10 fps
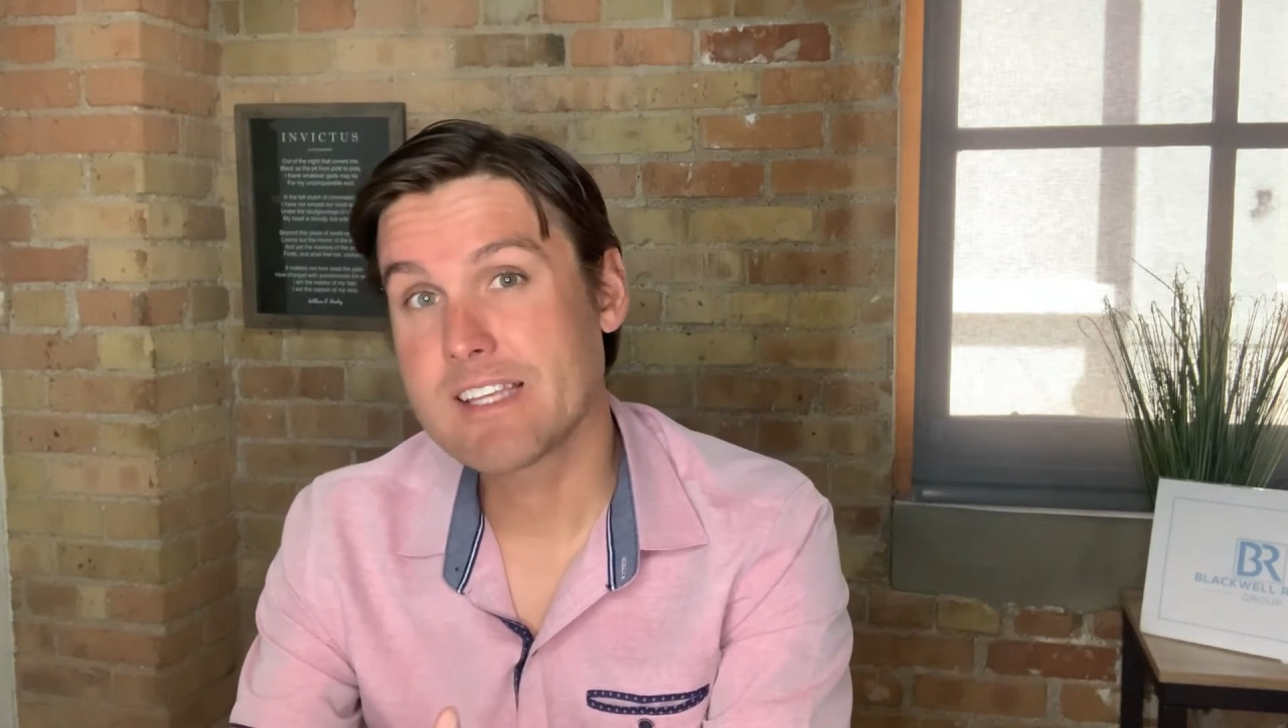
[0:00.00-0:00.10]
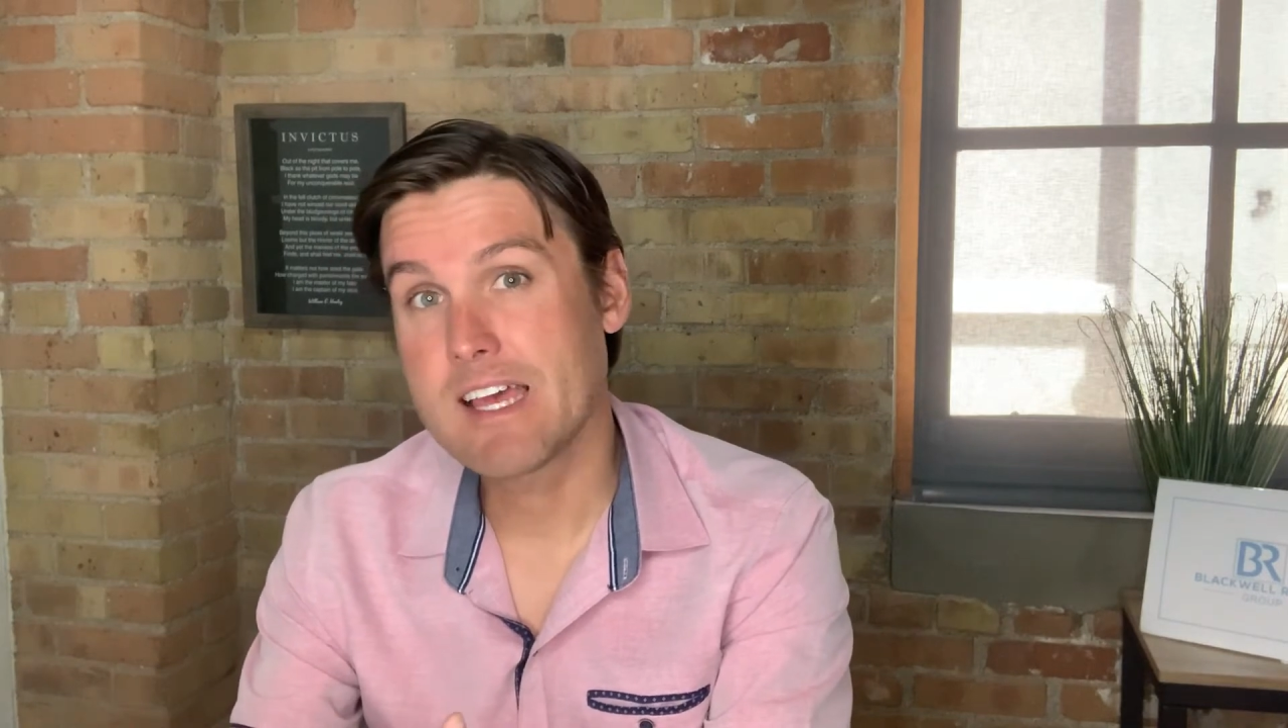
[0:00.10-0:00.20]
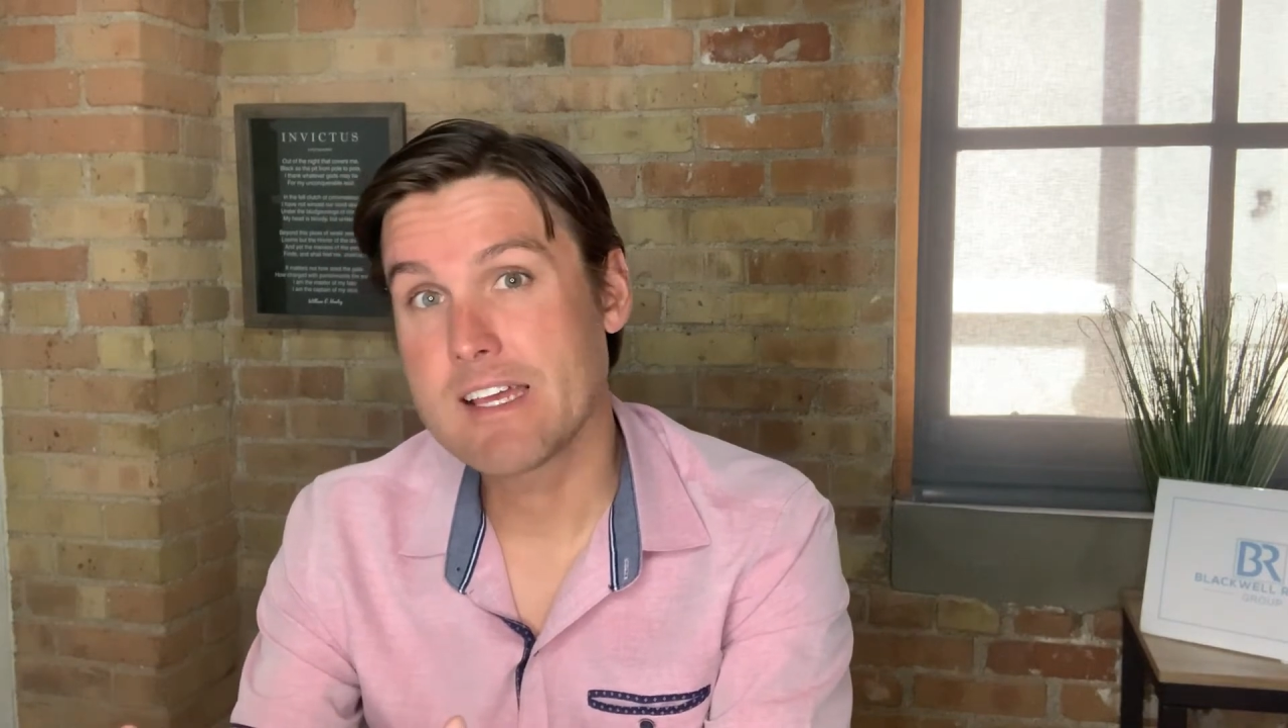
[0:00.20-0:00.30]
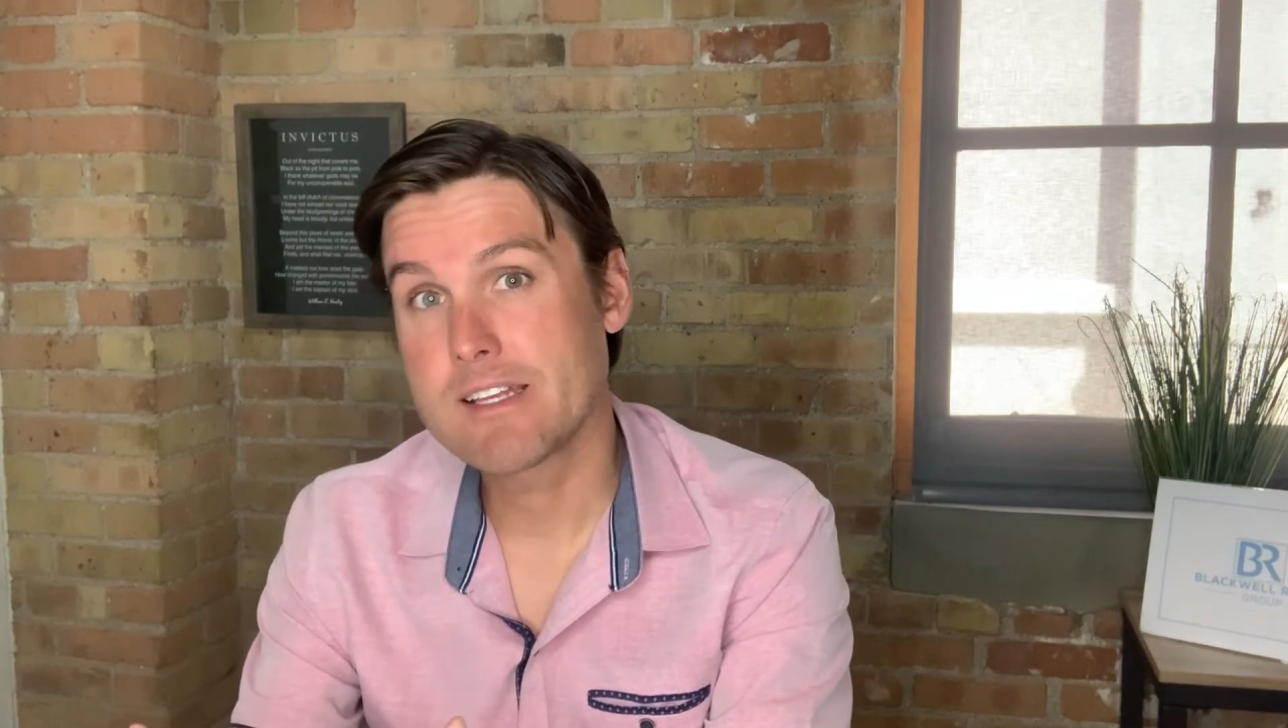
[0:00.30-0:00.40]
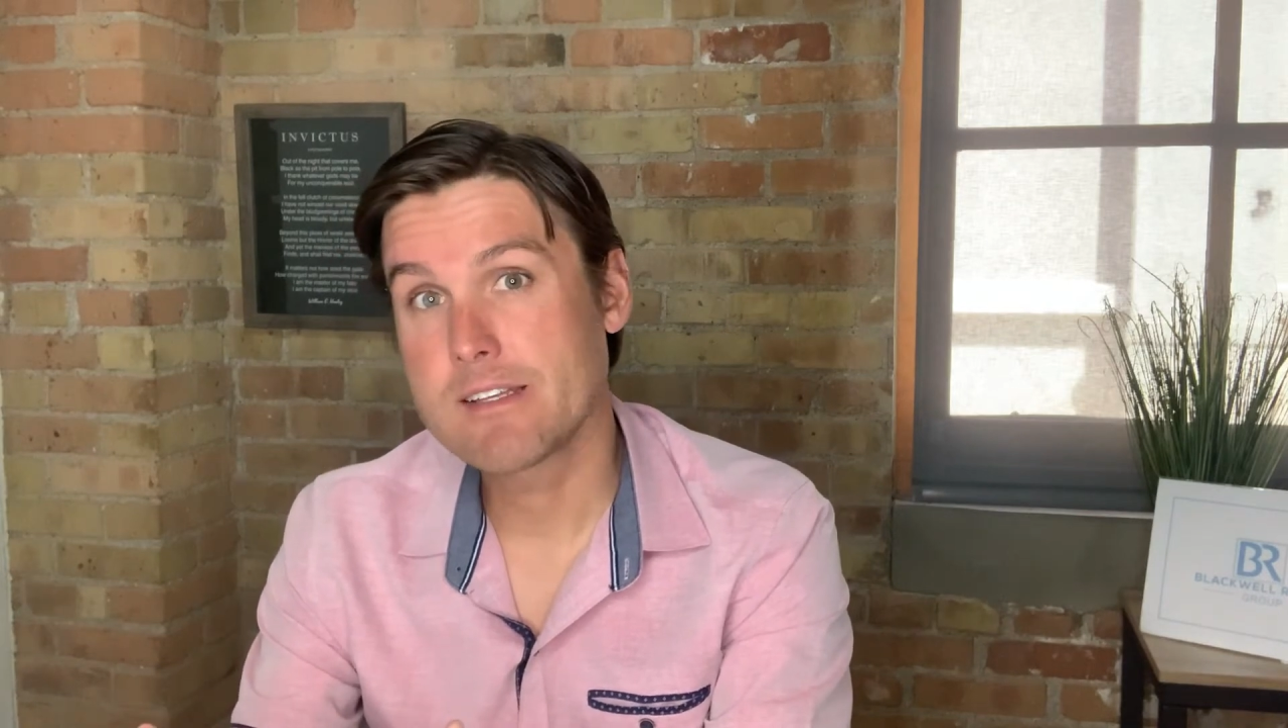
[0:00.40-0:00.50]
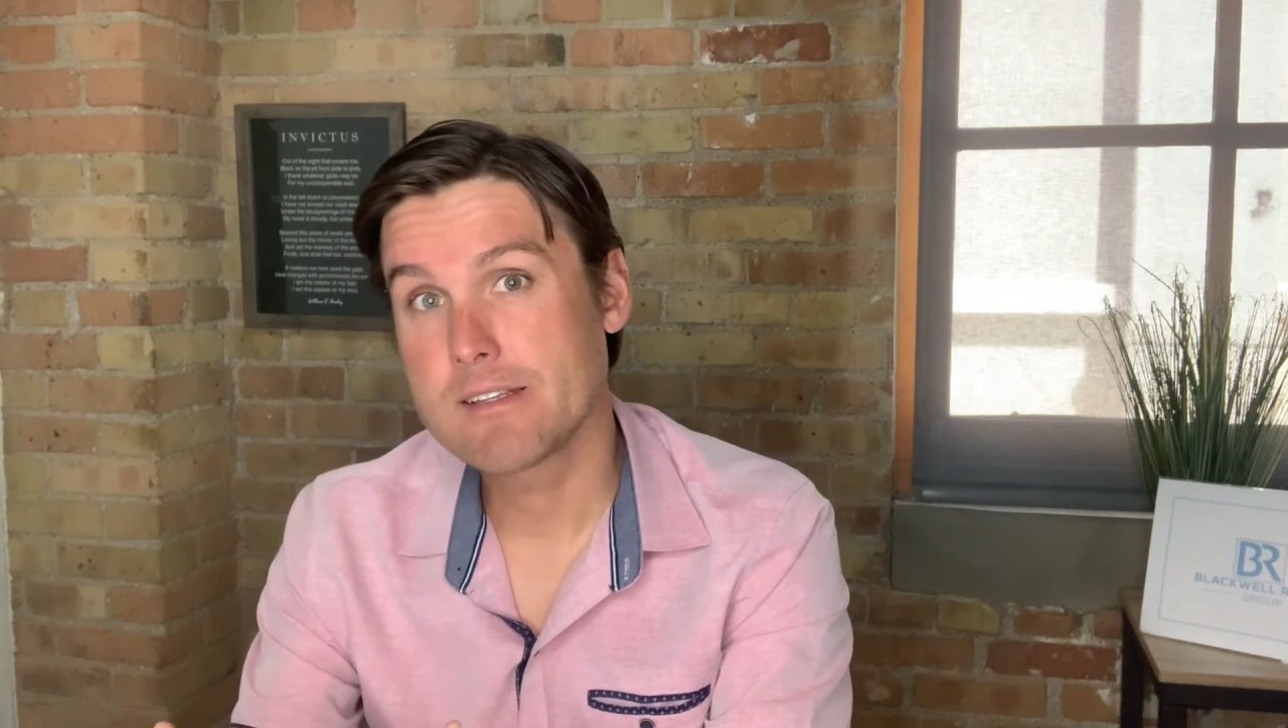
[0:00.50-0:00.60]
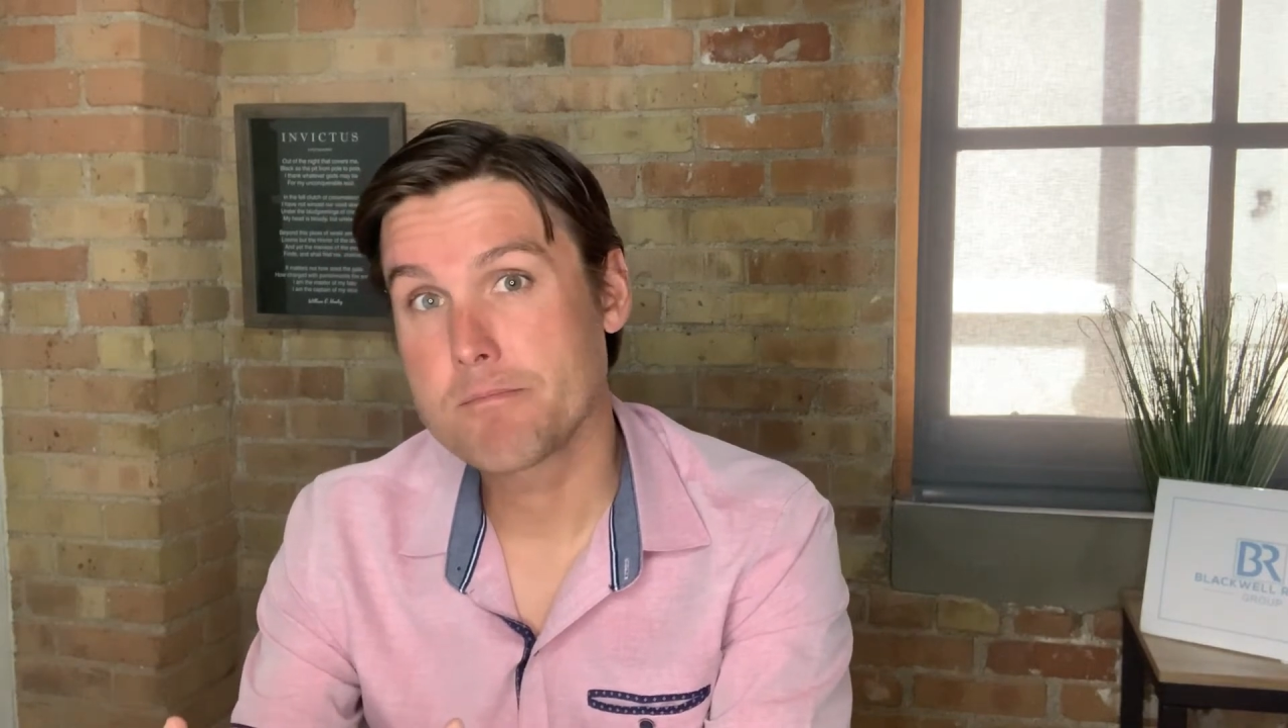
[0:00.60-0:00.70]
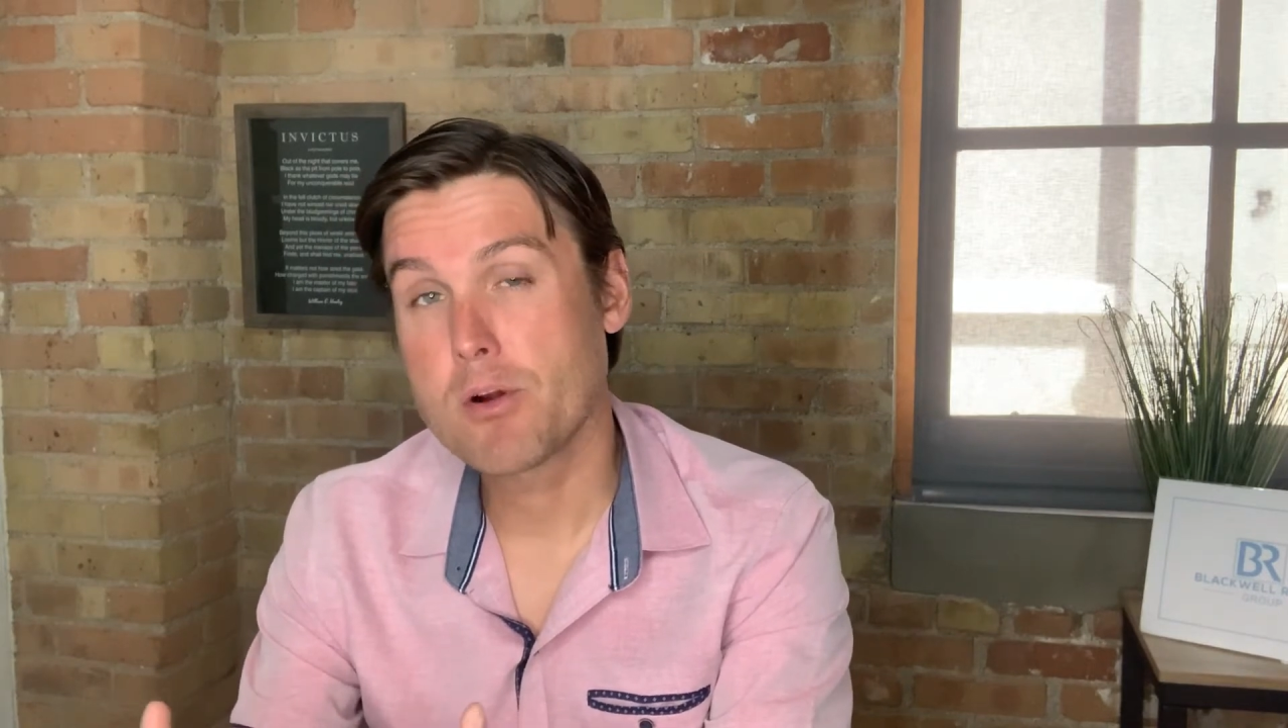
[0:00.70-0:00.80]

side